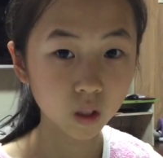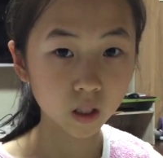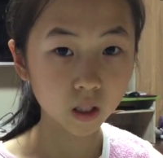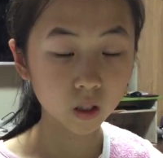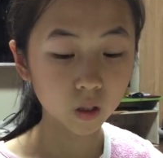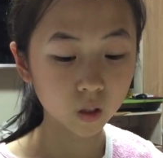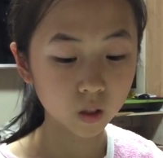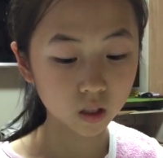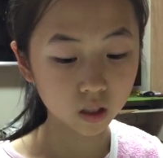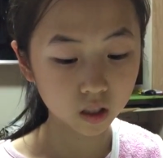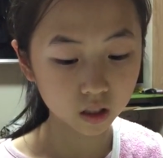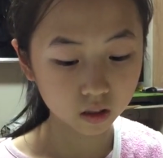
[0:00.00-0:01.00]
Okay.
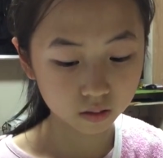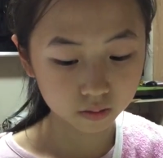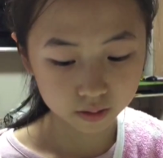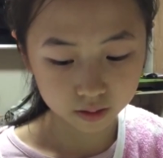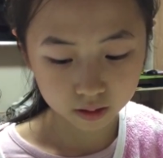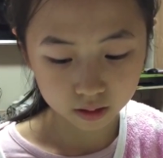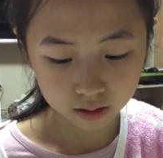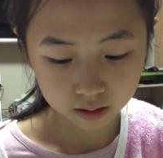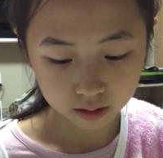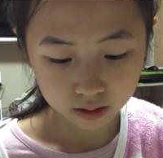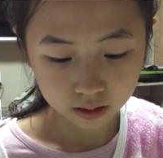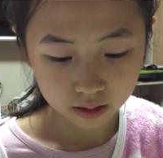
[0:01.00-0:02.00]
Why? Why
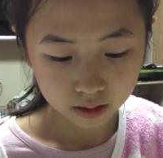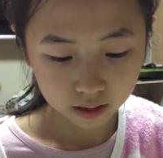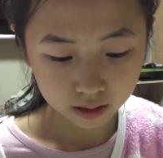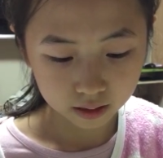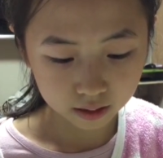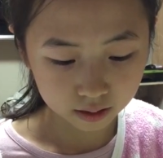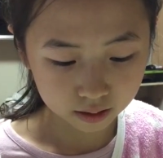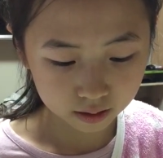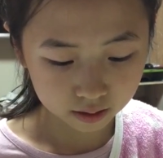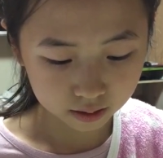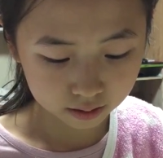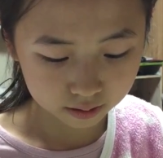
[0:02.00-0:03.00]
can't
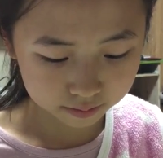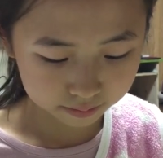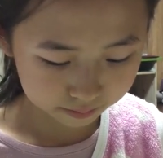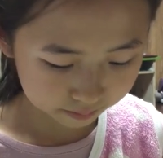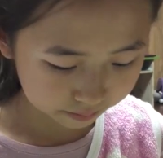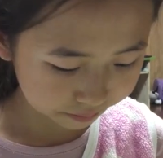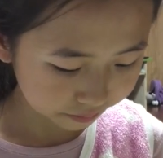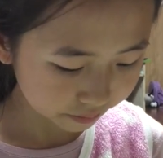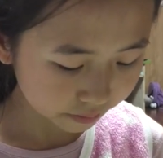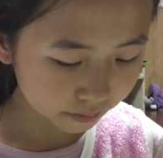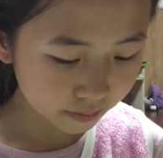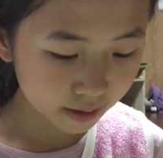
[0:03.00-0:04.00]
she run?
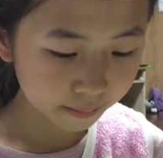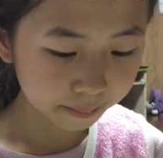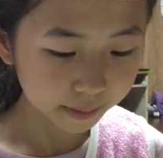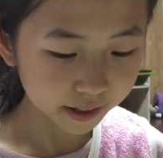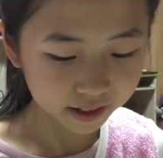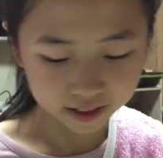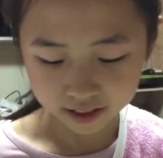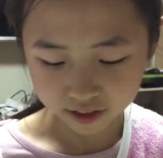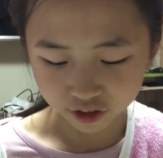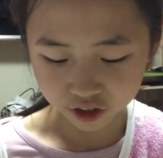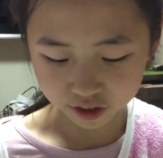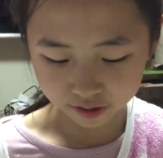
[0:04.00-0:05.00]

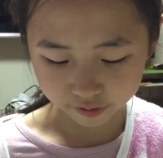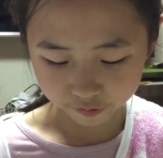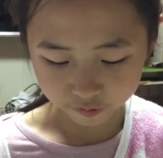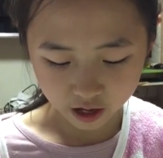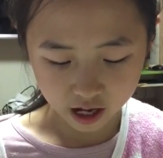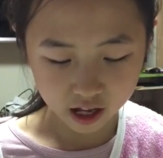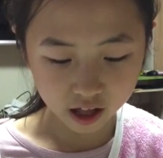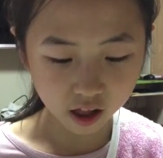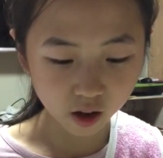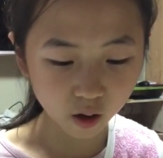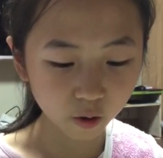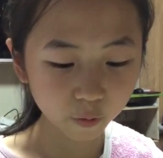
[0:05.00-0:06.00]
Because she
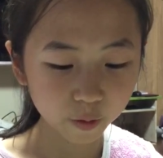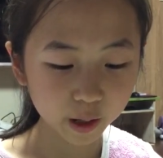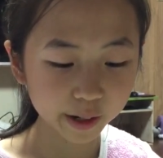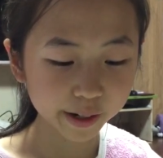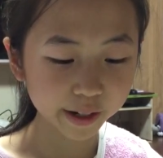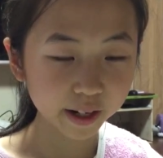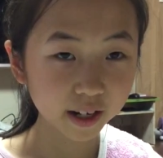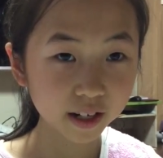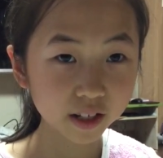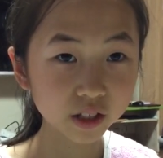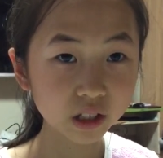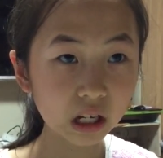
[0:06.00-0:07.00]
fell over,
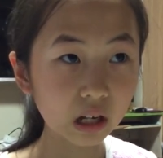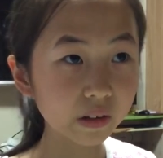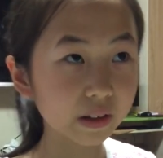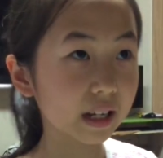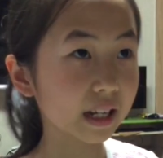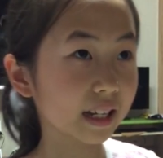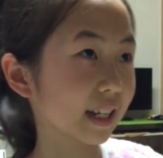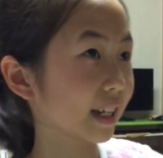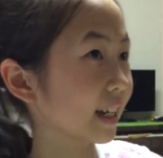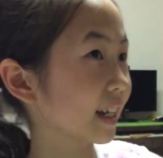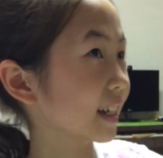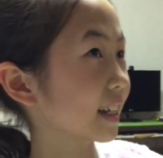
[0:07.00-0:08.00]

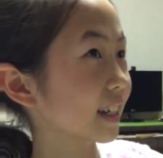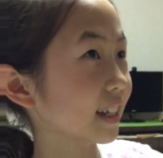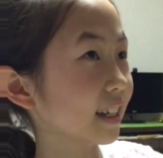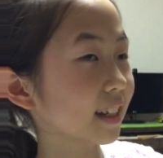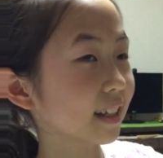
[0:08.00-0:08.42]
she's